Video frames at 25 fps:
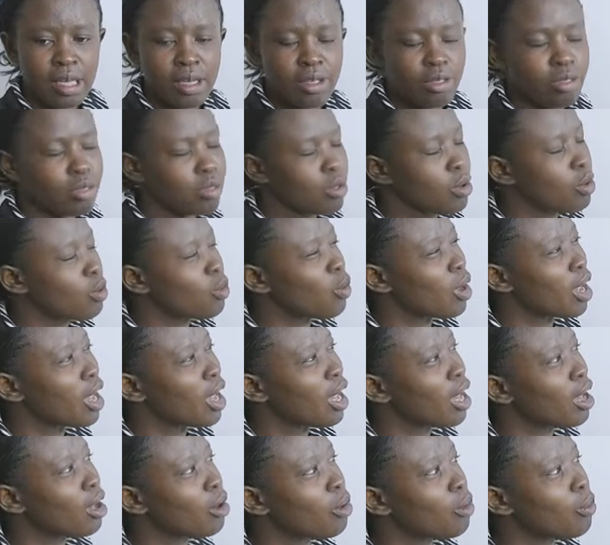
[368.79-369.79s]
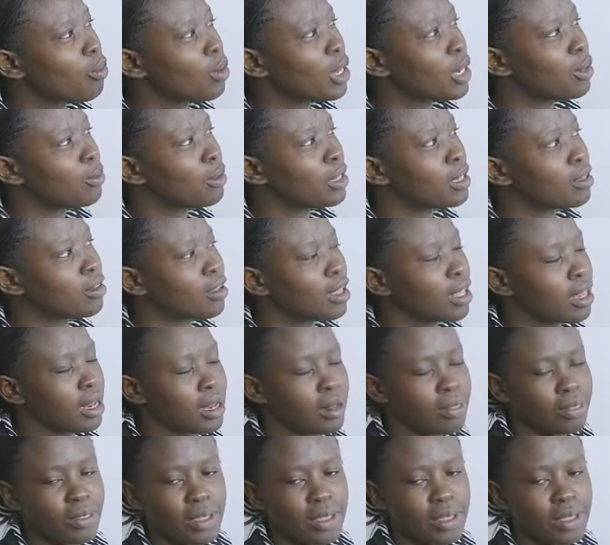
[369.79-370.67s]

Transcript: So how will we tell